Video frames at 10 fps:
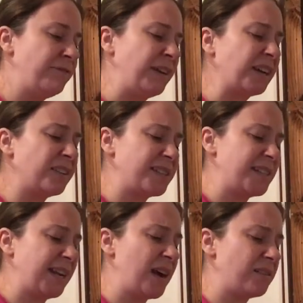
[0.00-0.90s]
figure this
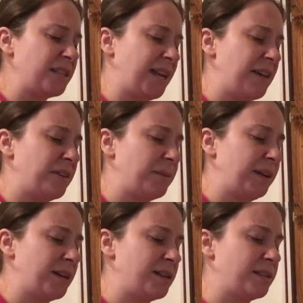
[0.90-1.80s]
thing out together,
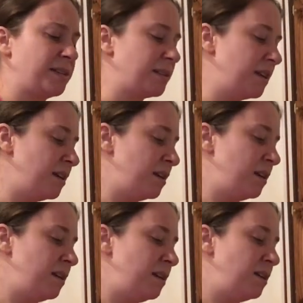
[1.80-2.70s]
because,
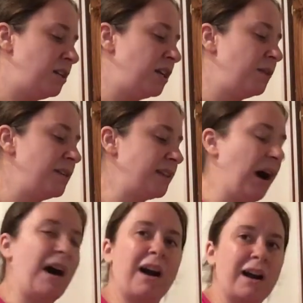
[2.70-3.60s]
you know, it's
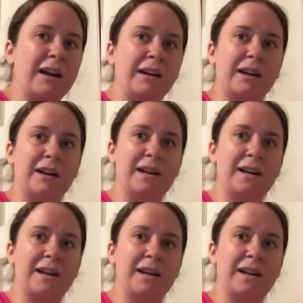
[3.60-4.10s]
hard.